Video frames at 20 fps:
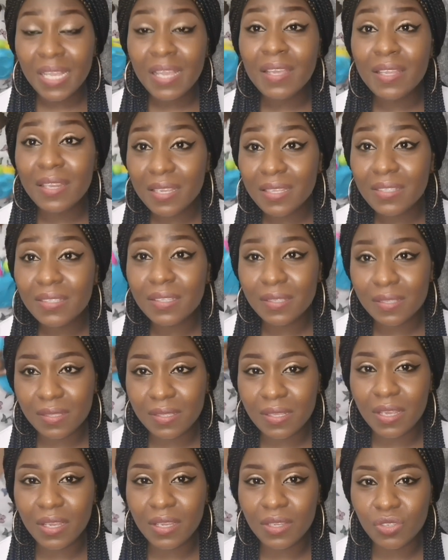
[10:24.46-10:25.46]
it is a
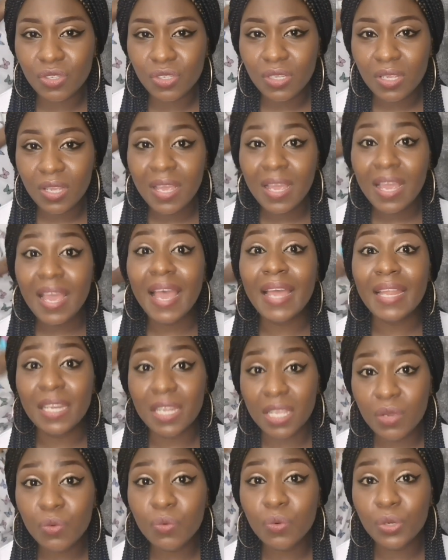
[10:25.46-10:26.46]
stage, and
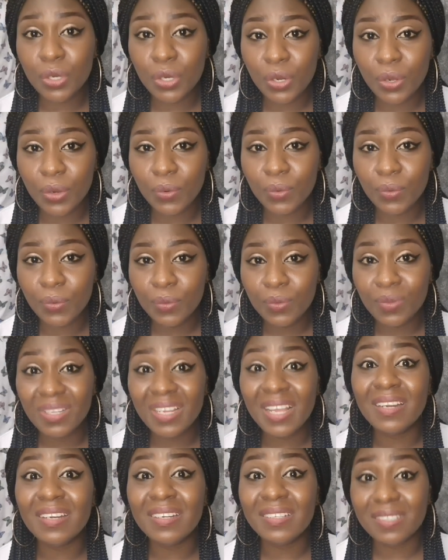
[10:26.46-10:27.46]
he will know
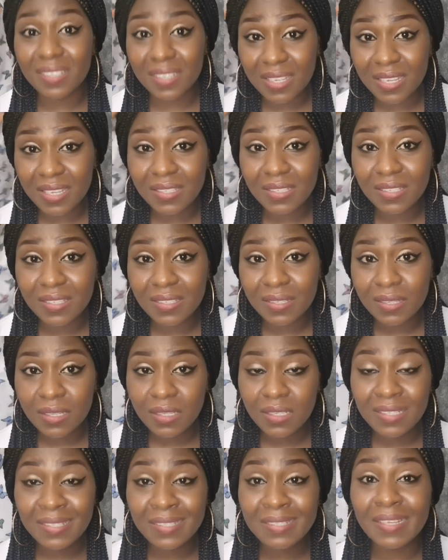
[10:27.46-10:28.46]
that it is
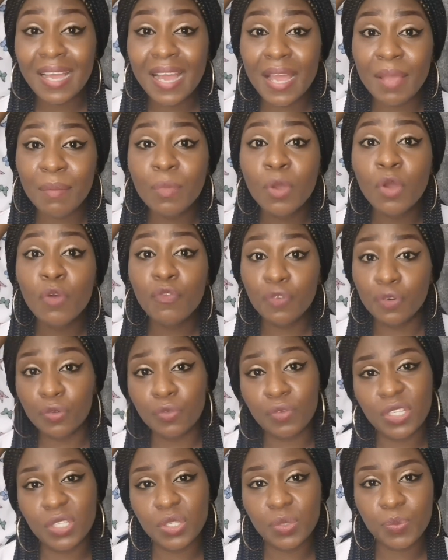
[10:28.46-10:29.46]
time for
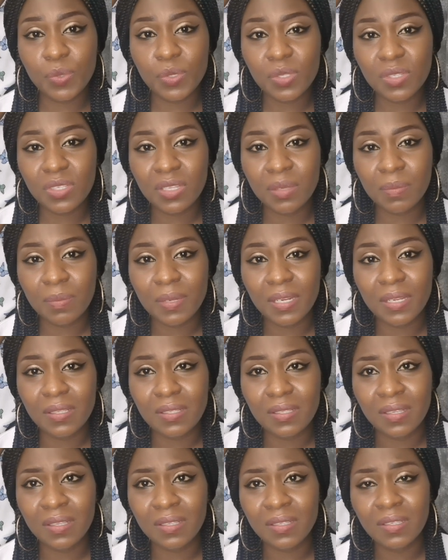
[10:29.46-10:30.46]

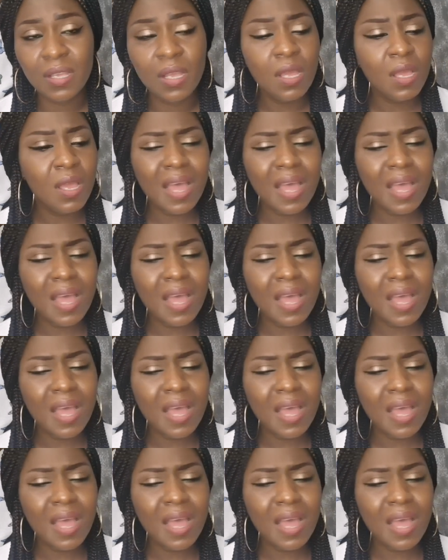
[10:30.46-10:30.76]
responsibilities.